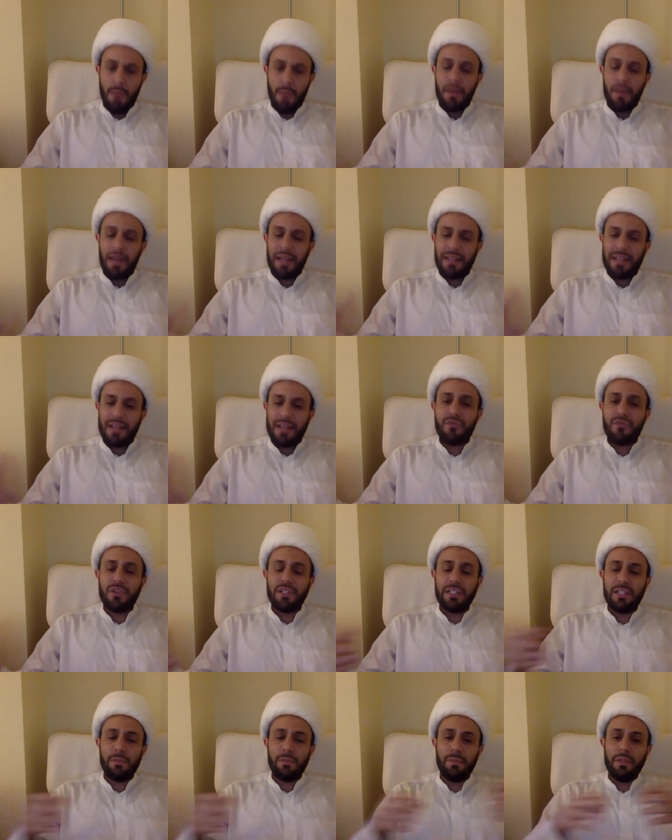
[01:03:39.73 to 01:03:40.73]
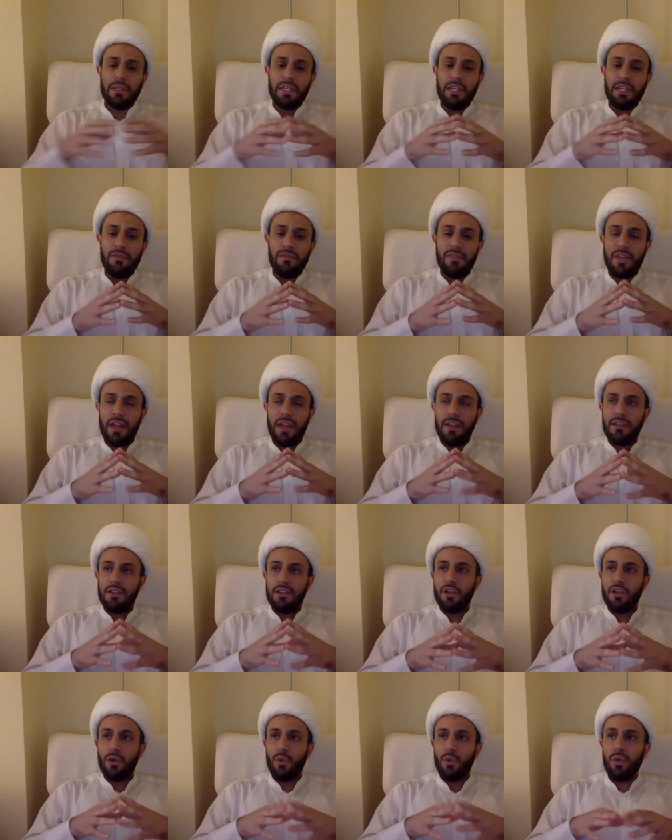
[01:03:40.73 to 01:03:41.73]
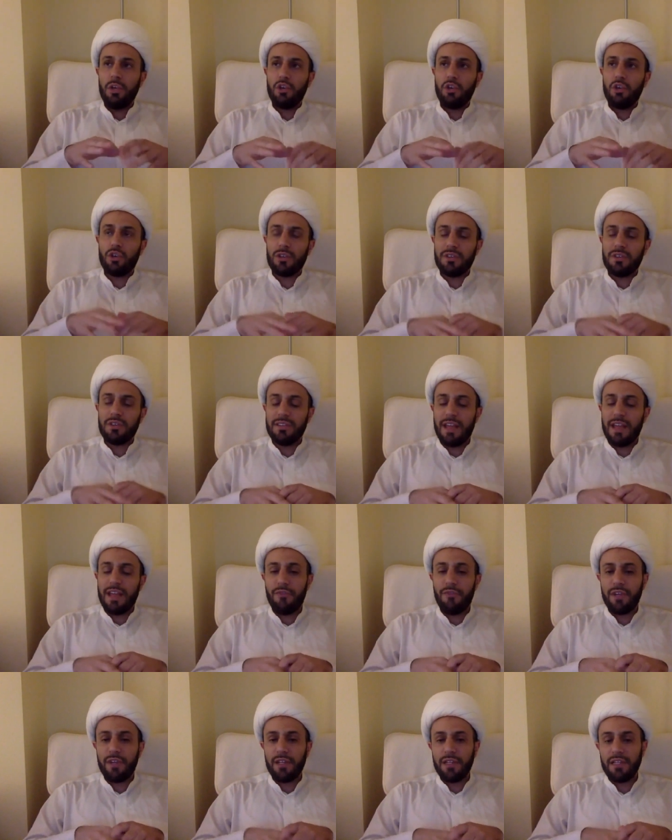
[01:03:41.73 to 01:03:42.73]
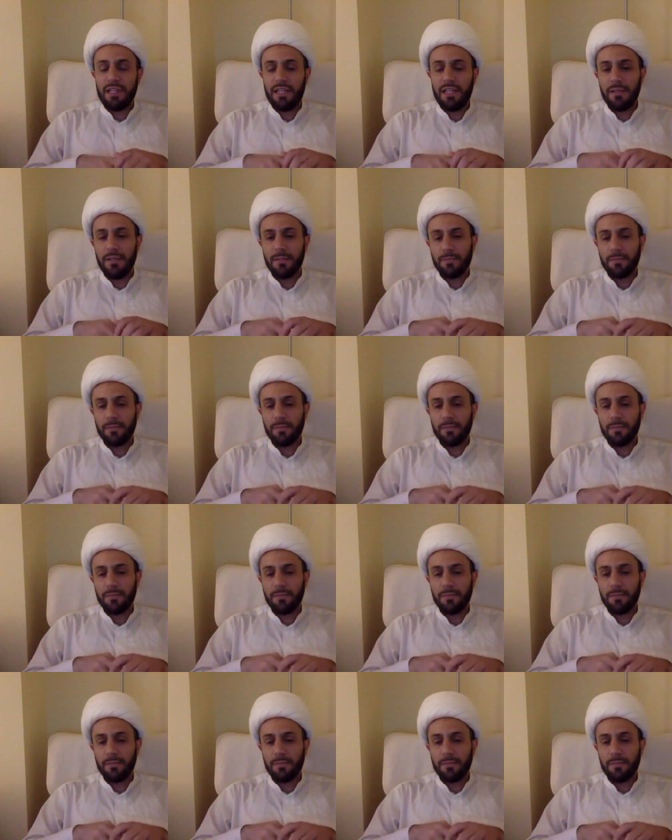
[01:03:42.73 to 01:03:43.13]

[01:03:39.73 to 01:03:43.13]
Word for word: but I definitely believe that, we should definitely